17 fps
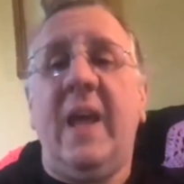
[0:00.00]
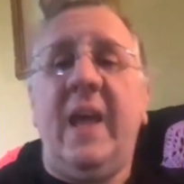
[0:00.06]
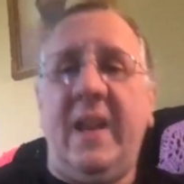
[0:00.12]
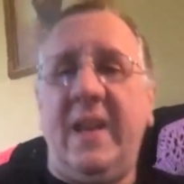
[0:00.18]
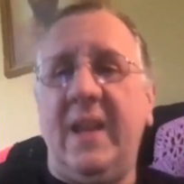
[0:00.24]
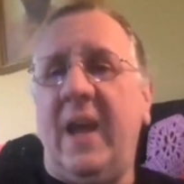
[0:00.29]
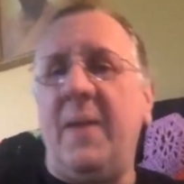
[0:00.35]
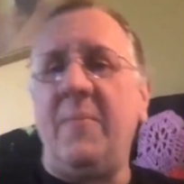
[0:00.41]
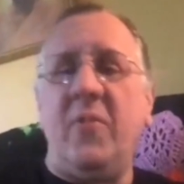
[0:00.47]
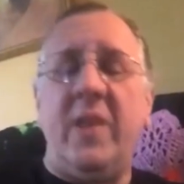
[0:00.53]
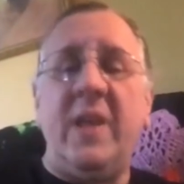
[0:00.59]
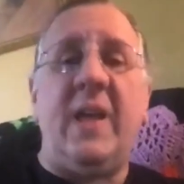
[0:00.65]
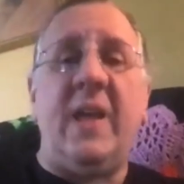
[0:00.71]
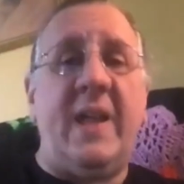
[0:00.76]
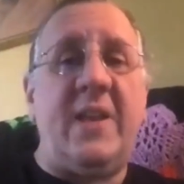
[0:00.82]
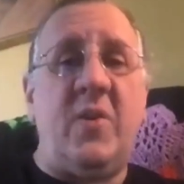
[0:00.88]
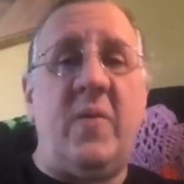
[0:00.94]
And I'm really
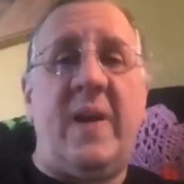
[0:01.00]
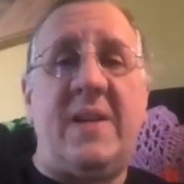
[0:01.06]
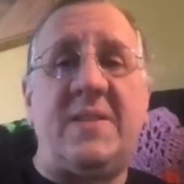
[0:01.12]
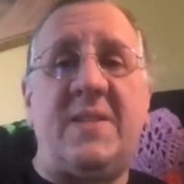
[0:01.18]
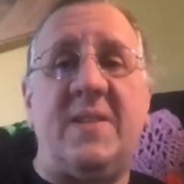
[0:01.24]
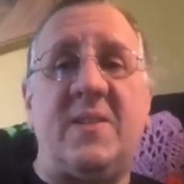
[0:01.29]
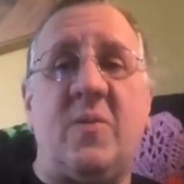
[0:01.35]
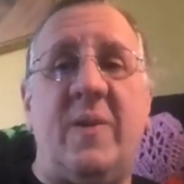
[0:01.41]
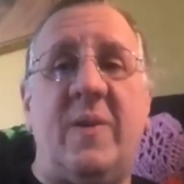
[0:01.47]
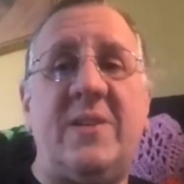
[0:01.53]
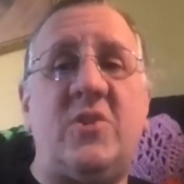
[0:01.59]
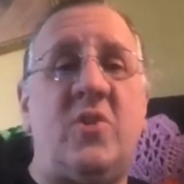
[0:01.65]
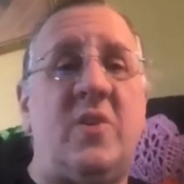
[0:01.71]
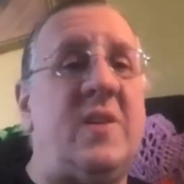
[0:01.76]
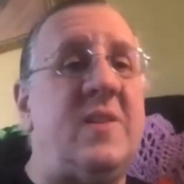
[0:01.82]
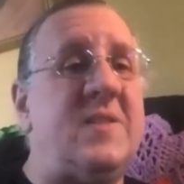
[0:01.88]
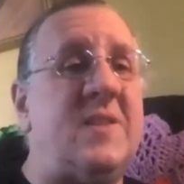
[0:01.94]
glad you asked this
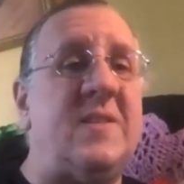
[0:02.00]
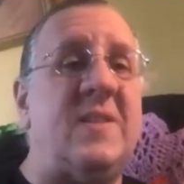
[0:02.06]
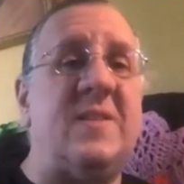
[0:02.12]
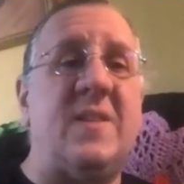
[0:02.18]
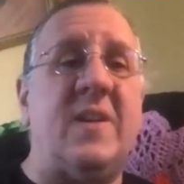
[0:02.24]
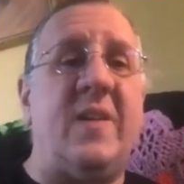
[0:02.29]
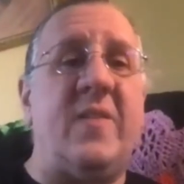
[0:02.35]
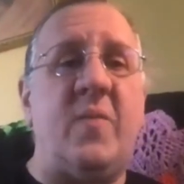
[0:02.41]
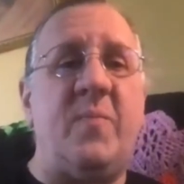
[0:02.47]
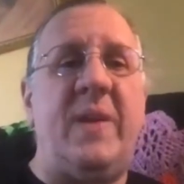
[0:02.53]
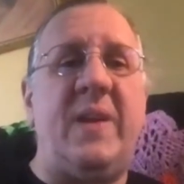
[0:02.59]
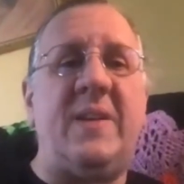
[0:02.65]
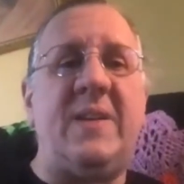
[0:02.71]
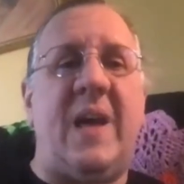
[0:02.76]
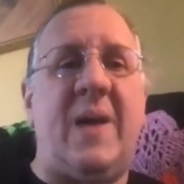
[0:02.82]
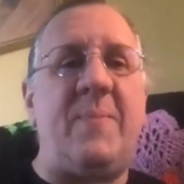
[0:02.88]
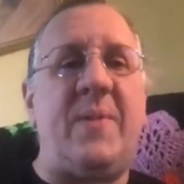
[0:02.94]
question, because this is another
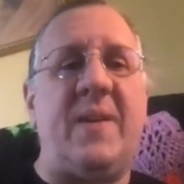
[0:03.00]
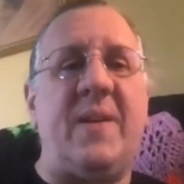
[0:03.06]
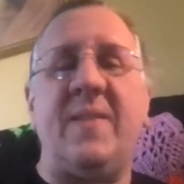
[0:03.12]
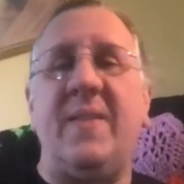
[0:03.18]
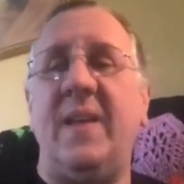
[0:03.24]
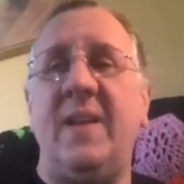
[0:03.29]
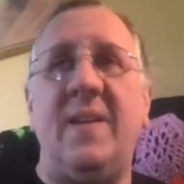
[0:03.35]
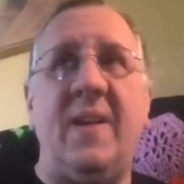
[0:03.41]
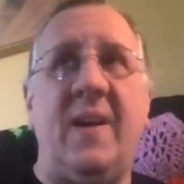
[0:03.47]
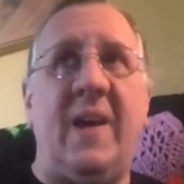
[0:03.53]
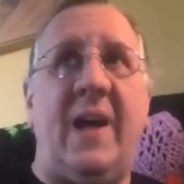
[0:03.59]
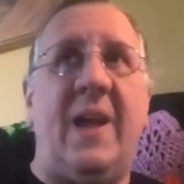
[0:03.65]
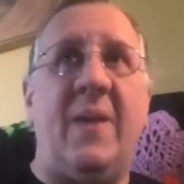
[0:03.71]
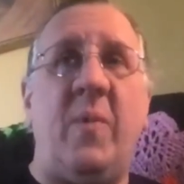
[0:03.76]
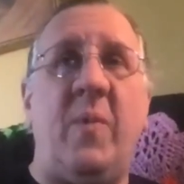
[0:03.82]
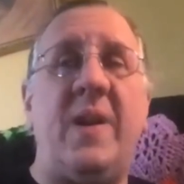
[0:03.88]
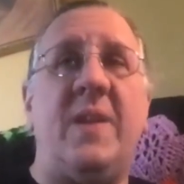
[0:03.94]
big topic that
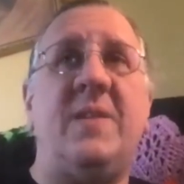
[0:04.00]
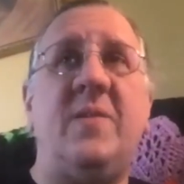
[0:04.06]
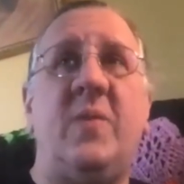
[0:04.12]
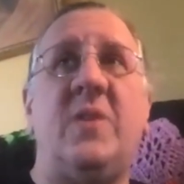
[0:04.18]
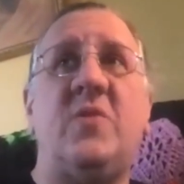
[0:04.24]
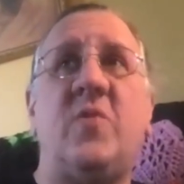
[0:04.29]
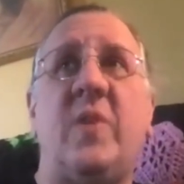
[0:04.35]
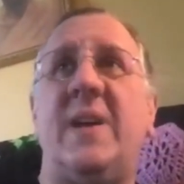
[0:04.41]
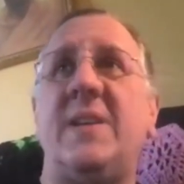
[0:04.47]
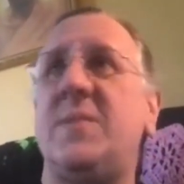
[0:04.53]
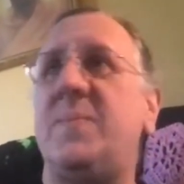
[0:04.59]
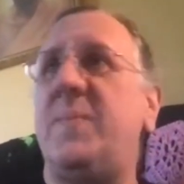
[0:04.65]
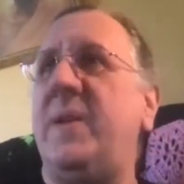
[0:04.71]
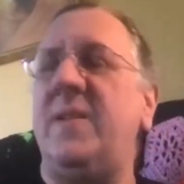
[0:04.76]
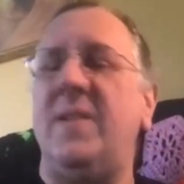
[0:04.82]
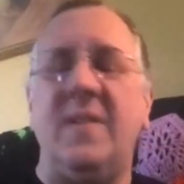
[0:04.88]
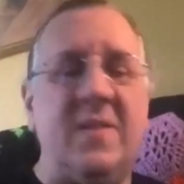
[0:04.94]
I wanted to address,
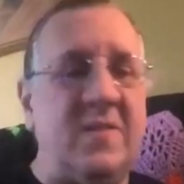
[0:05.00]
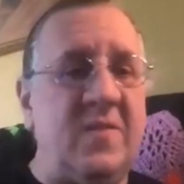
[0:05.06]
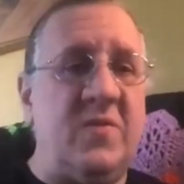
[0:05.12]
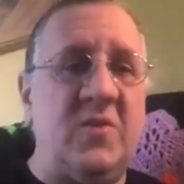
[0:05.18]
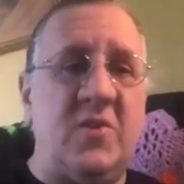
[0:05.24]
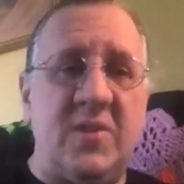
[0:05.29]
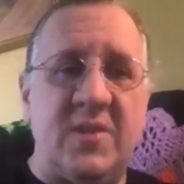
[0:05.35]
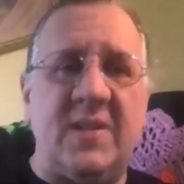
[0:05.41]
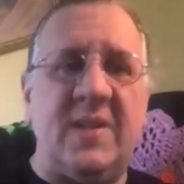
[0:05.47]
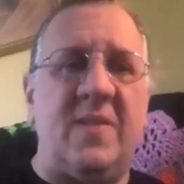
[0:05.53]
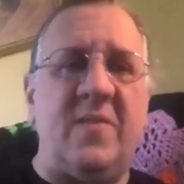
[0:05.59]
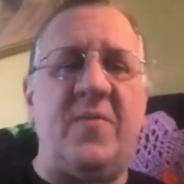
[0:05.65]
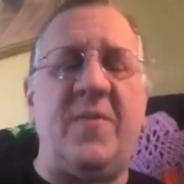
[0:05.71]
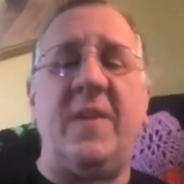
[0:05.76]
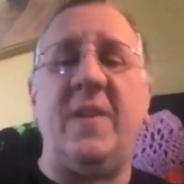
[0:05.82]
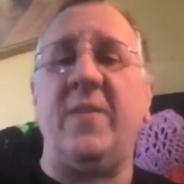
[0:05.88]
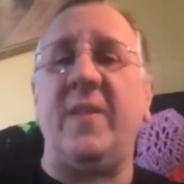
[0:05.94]
but just didn't
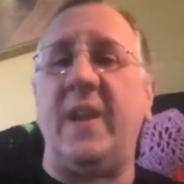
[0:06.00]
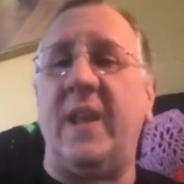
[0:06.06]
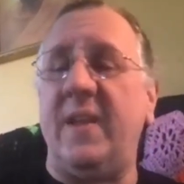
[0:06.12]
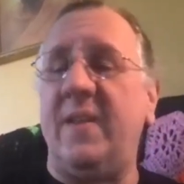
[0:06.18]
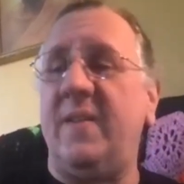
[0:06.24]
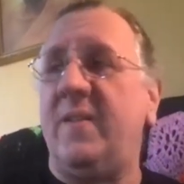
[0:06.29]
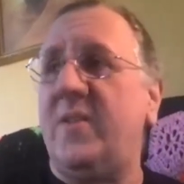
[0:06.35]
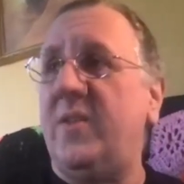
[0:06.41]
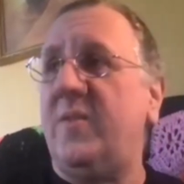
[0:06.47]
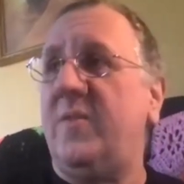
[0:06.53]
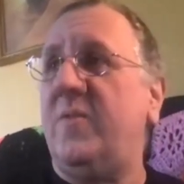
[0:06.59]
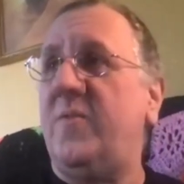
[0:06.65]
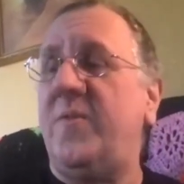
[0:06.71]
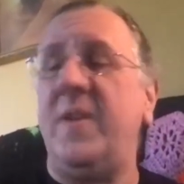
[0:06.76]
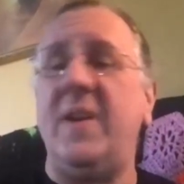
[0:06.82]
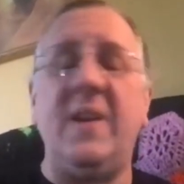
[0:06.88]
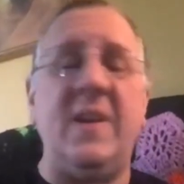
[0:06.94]
feel that I could
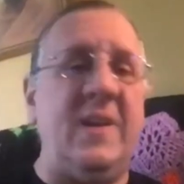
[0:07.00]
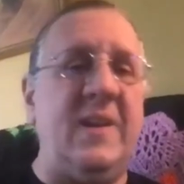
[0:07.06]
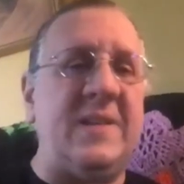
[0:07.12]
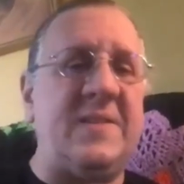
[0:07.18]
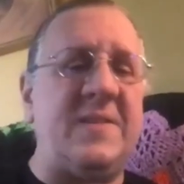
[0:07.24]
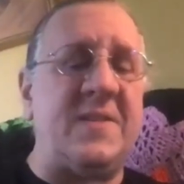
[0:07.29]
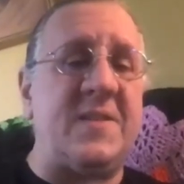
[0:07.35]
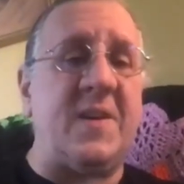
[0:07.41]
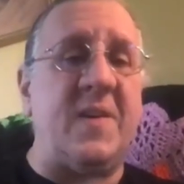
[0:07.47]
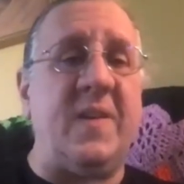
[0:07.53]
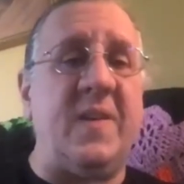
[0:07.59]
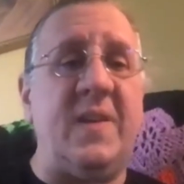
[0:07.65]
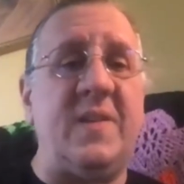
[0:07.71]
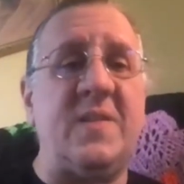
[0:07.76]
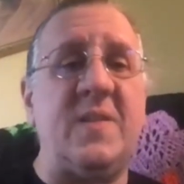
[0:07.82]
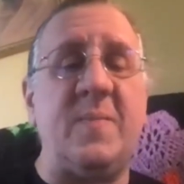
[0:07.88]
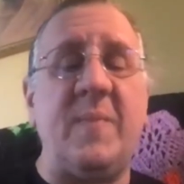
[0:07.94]
fit it necessarily
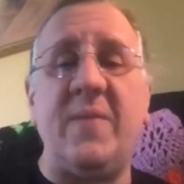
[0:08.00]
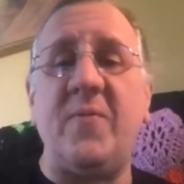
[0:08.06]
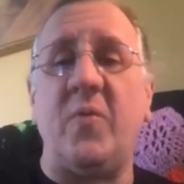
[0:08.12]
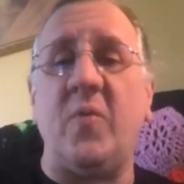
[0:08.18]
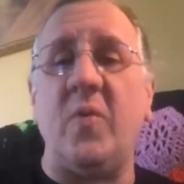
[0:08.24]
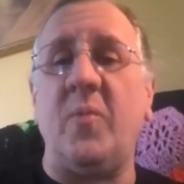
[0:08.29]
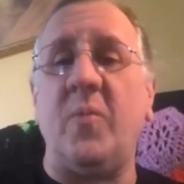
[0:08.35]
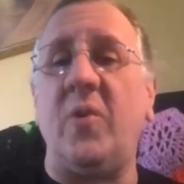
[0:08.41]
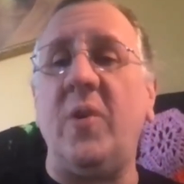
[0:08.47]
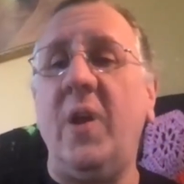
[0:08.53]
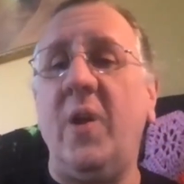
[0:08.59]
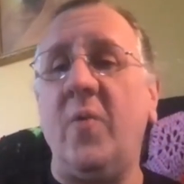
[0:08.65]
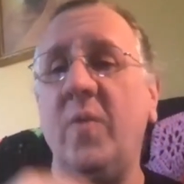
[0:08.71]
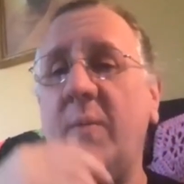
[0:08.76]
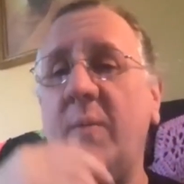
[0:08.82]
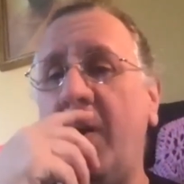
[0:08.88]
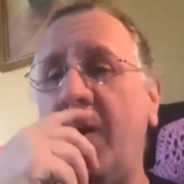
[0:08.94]
into my formal
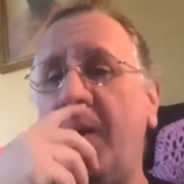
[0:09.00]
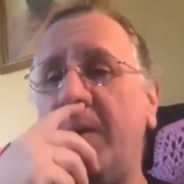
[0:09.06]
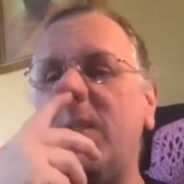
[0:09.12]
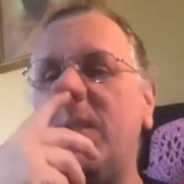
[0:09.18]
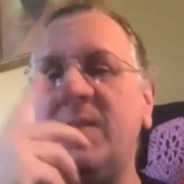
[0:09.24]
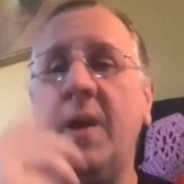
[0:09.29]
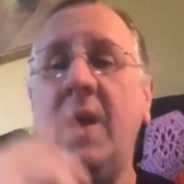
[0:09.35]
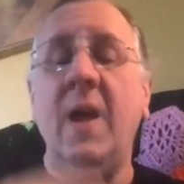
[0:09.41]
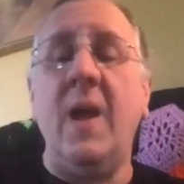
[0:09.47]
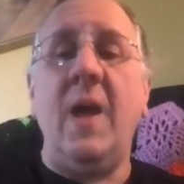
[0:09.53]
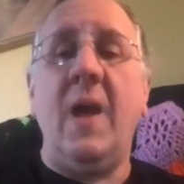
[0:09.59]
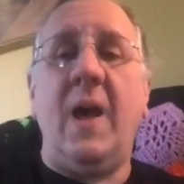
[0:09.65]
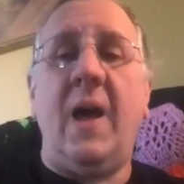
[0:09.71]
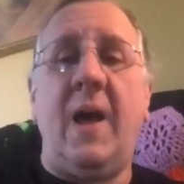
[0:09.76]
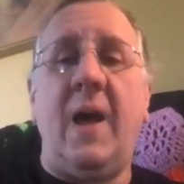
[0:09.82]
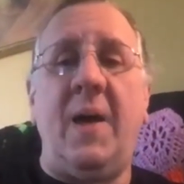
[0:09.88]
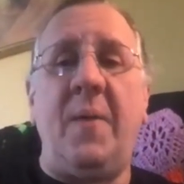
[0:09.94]
remarks.
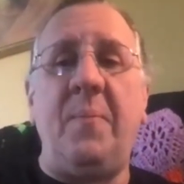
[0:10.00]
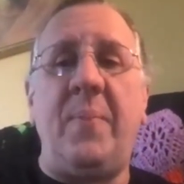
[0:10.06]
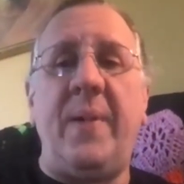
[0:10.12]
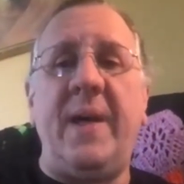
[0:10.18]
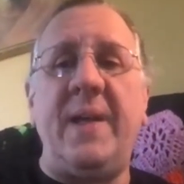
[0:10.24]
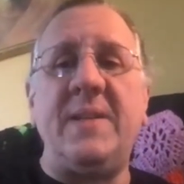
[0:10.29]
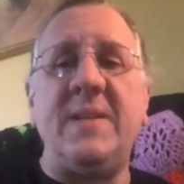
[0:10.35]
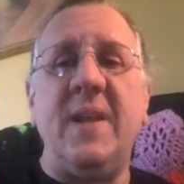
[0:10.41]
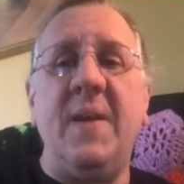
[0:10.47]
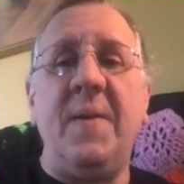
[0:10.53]
But